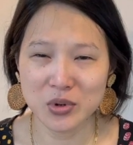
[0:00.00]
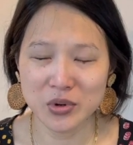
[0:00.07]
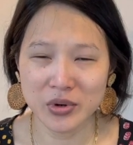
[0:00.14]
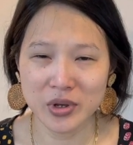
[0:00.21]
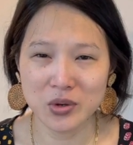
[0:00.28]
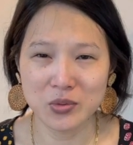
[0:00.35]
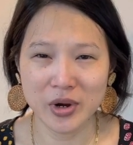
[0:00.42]

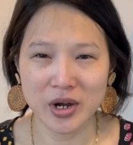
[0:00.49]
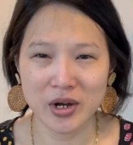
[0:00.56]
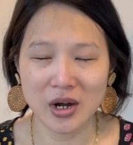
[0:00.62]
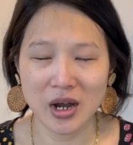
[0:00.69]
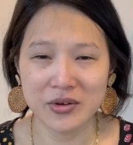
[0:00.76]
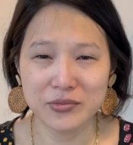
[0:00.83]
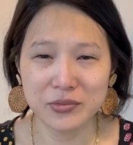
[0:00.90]
point where
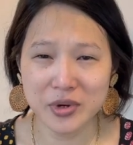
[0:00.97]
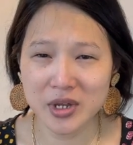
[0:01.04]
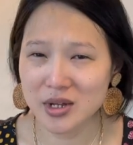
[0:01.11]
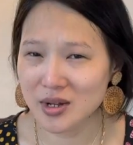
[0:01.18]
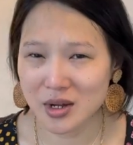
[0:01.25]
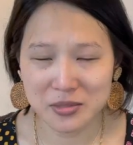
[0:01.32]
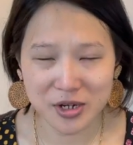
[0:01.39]
I've
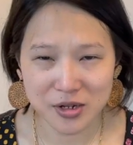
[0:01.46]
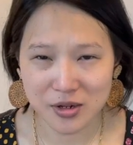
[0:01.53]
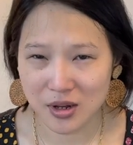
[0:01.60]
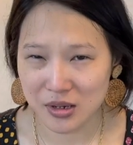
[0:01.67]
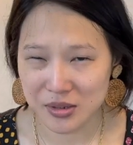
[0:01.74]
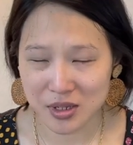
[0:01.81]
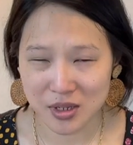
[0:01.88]
weeded out my
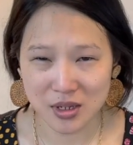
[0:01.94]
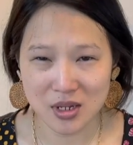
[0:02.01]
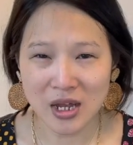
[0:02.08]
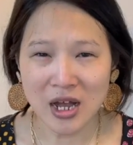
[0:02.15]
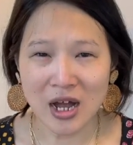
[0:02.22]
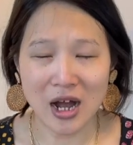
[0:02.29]
closet,